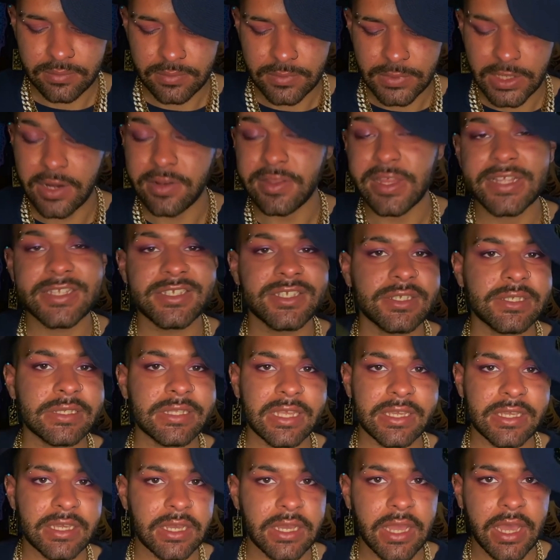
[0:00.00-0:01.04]
You know, that's just
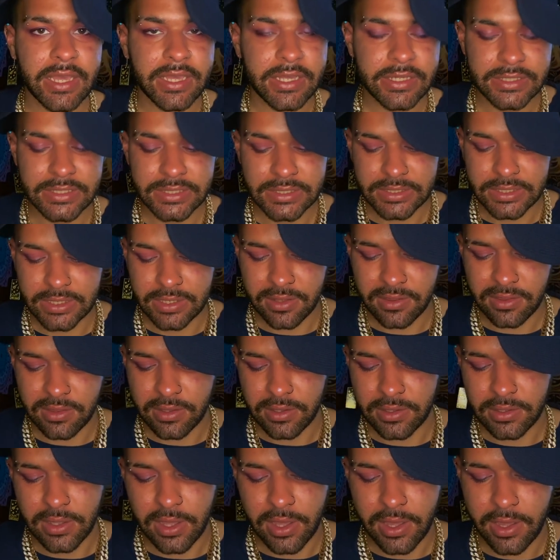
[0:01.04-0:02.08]
like a gut instinct
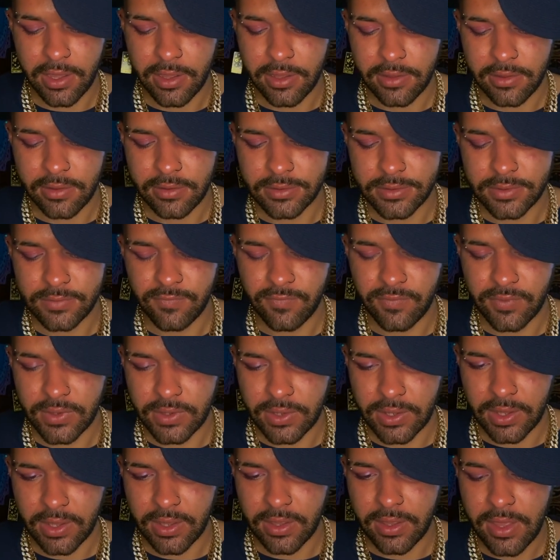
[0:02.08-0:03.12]
thing,
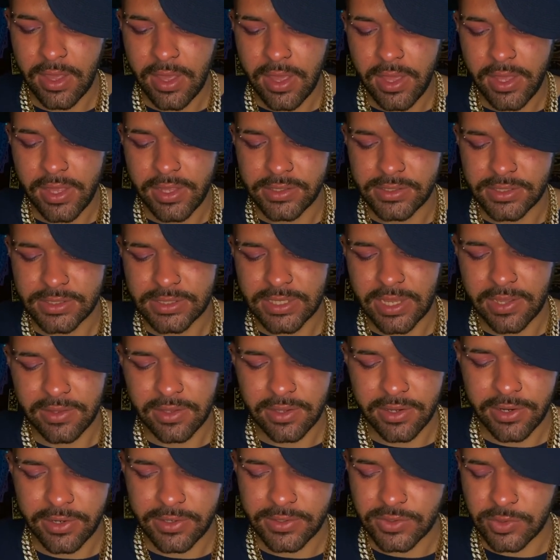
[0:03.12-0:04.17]
really, and just how the
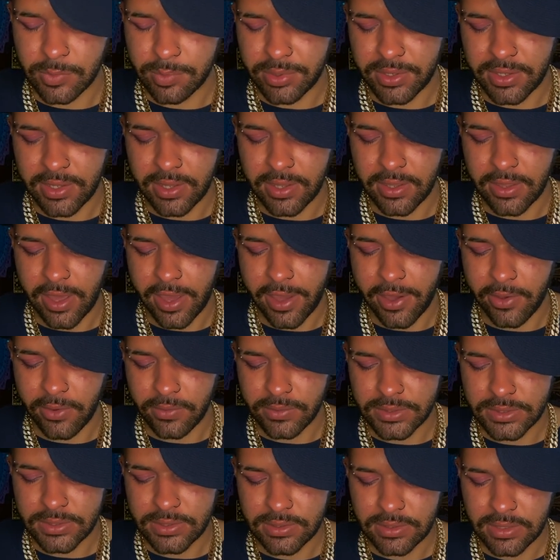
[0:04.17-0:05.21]
cards are playing
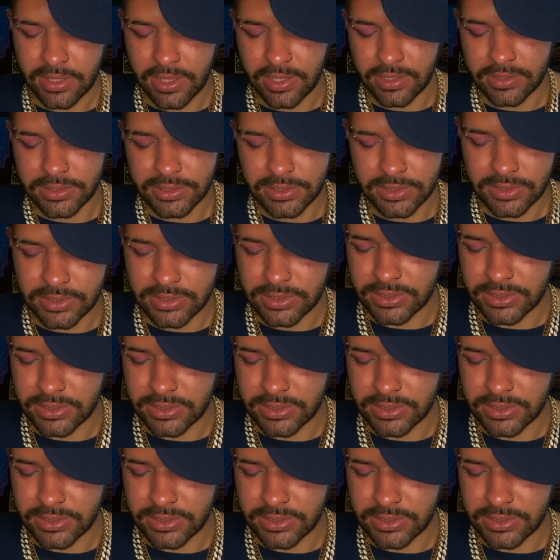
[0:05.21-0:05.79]
out, Cancer.